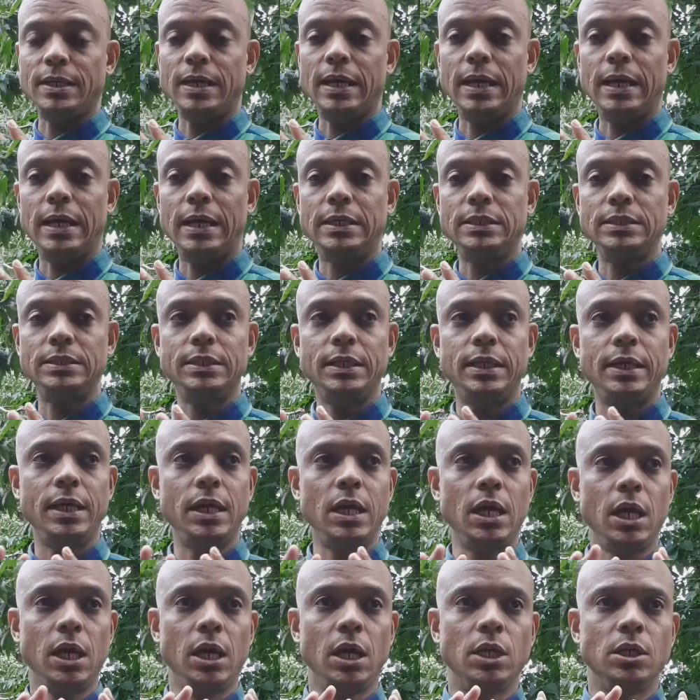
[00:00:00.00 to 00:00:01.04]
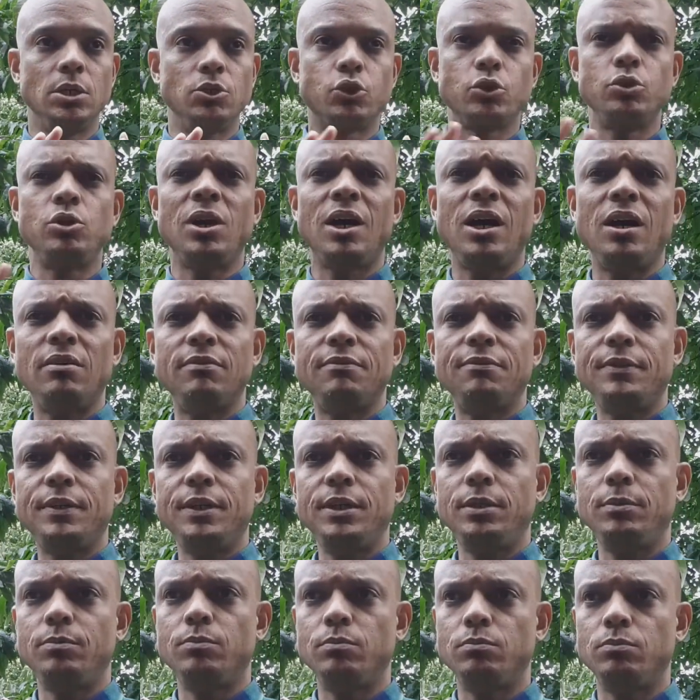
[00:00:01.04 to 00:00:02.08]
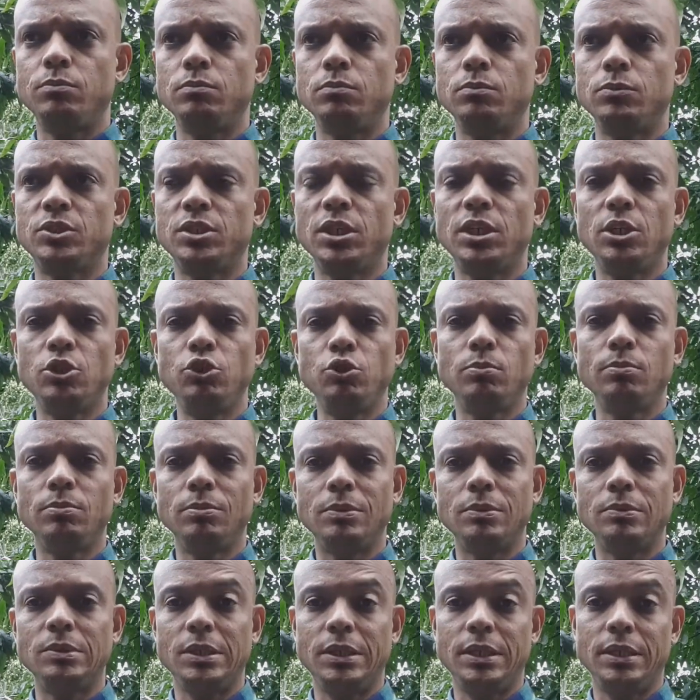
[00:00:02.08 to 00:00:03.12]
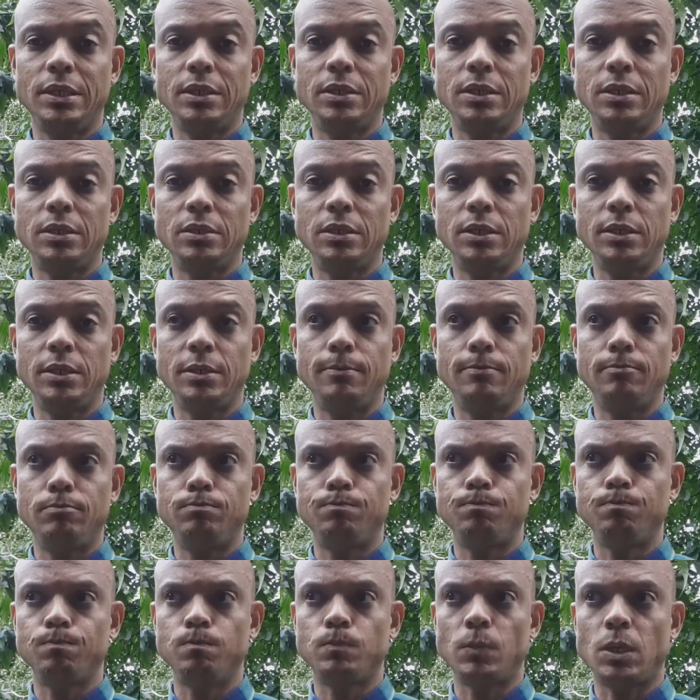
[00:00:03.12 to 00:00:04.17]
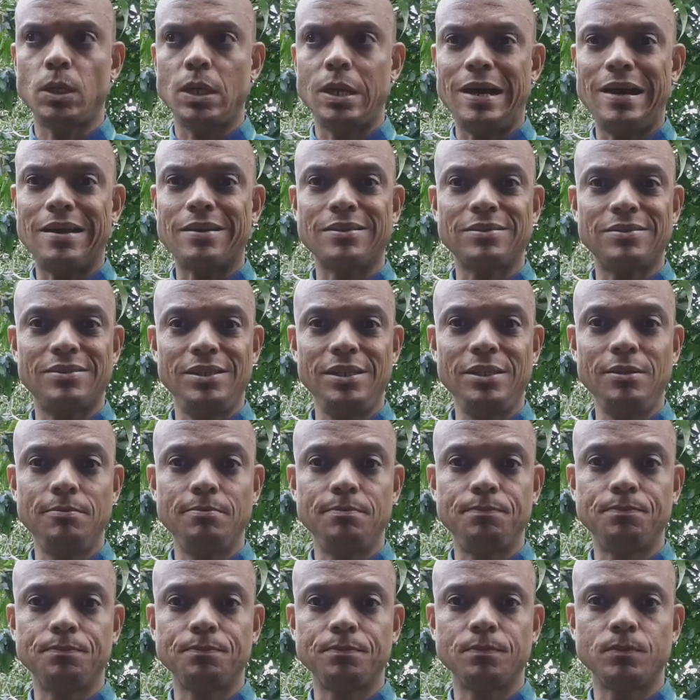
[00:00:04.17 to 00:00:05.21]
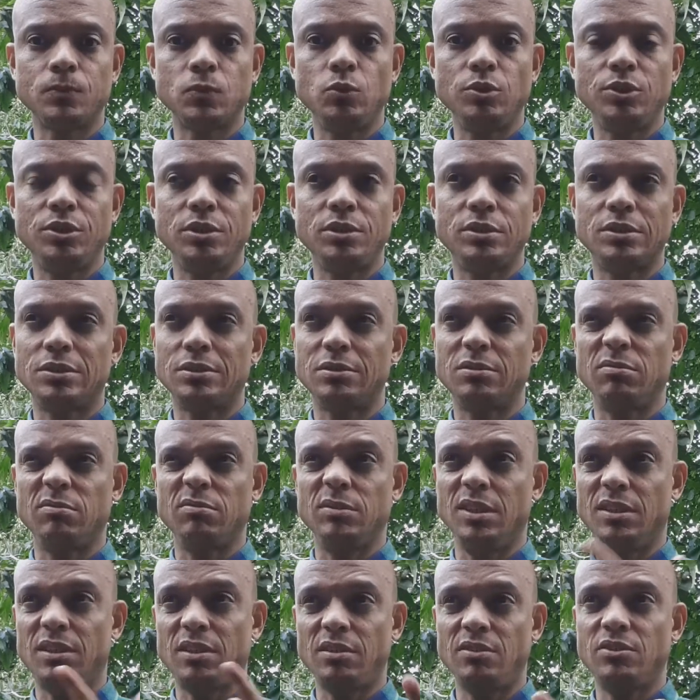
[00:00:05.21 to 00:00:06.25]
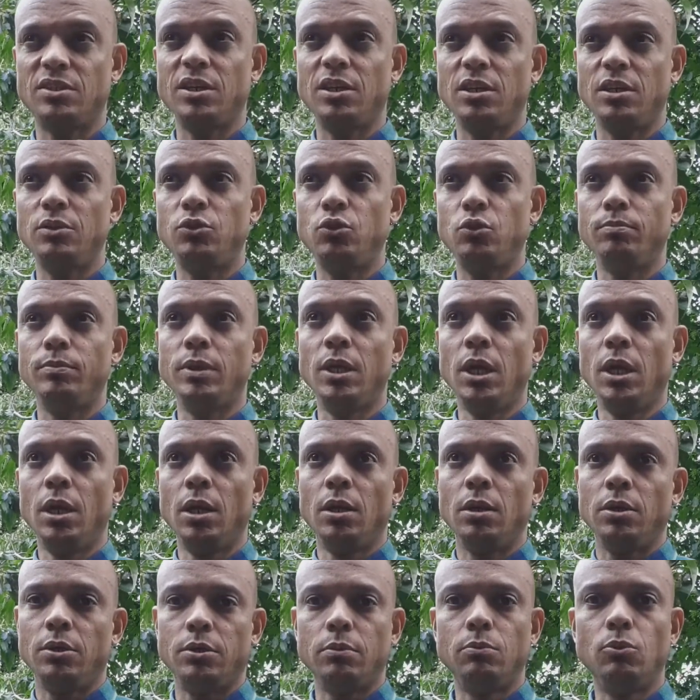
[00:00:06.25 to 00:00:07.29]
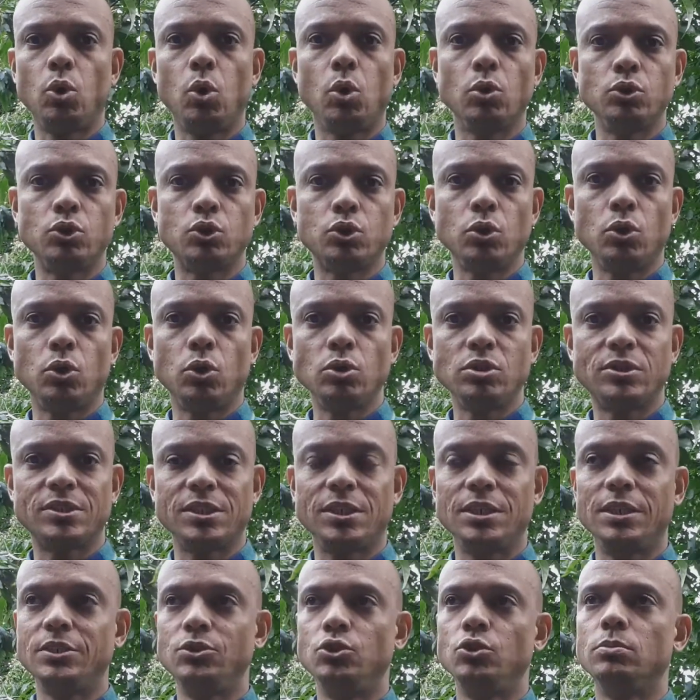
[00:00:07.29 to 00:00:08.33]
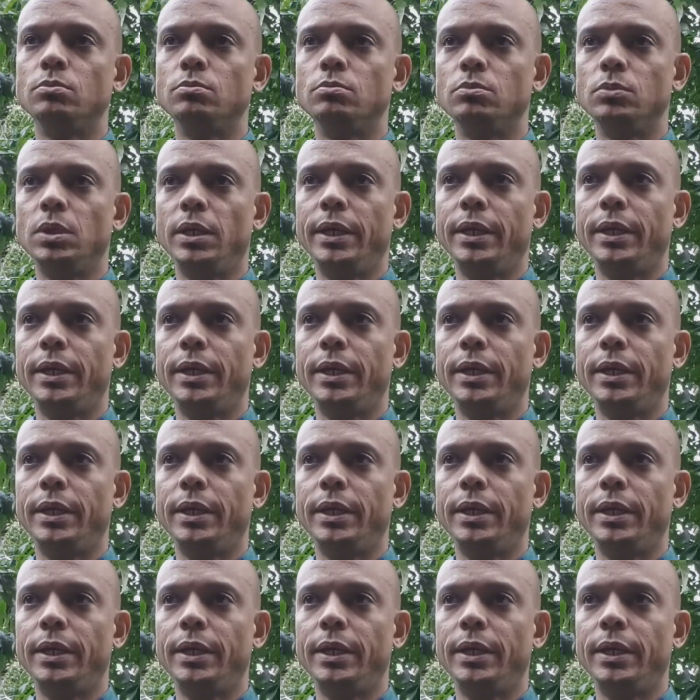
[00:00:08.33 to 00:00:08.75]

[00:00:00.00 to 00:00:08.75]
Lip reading: And so you have a Selenium RC, which is, I think, Selenium Remote Control, Selenium